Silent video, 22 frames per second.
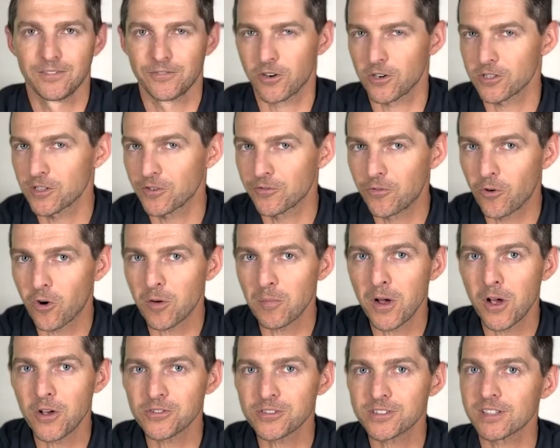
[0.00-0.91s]
First and
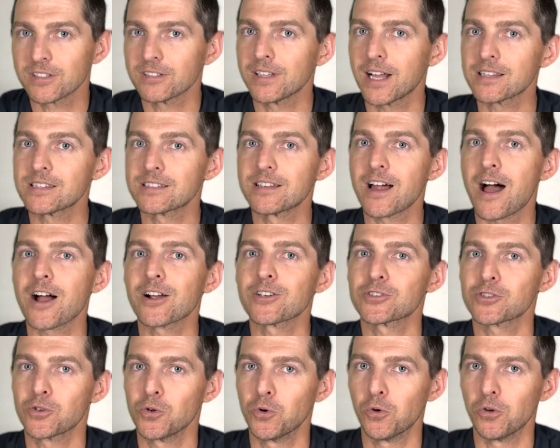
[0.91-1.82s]
foremost, let's talk
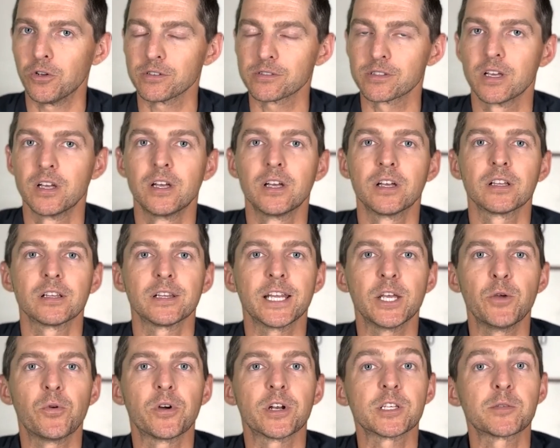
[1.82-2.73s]
schools.
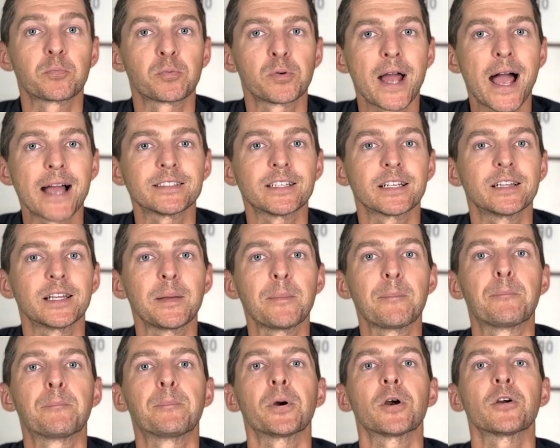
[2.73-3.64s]
Leawood is practically
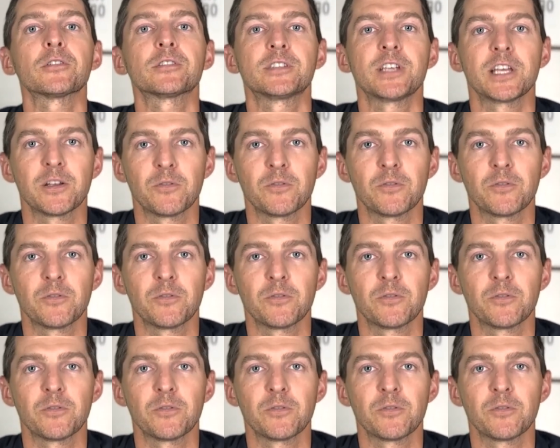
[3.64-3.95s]
bursting